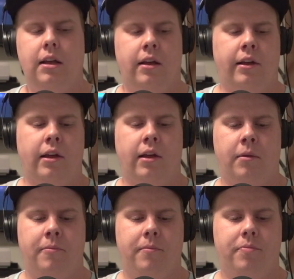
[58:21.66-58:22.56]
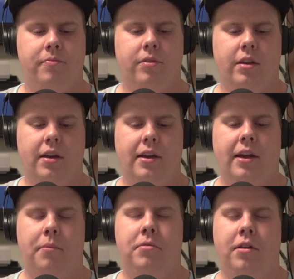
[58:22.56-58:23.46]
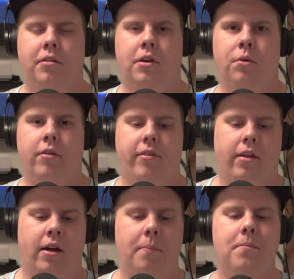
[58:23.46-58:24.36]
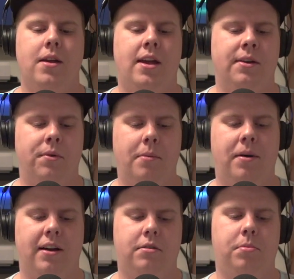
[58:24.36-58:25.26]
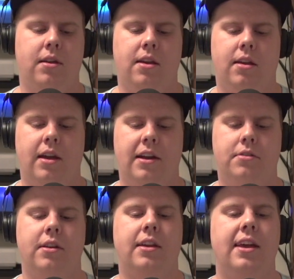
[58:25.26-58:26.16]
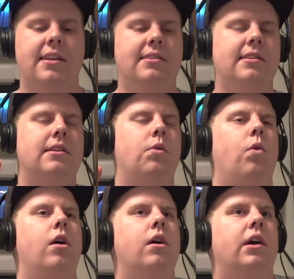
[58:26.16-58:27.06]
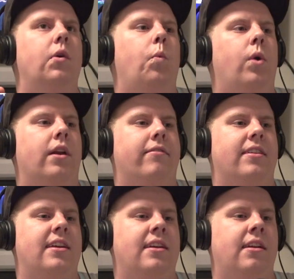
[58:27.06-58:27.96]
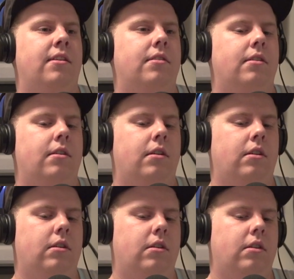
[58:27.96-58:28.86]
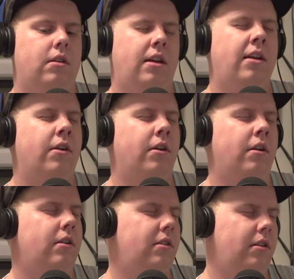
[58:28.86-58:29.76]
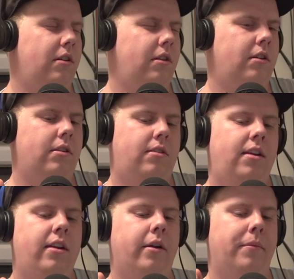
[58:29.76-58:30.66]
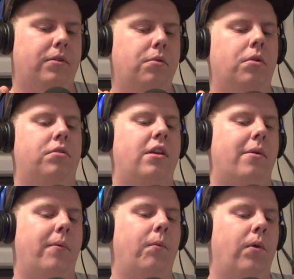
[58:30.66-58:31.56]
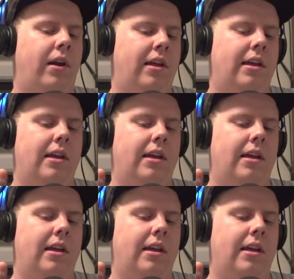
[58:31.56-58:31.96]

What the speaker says: it helps us go over the hump and we possibly actually get one of these, either seed number 2 or seed number 1.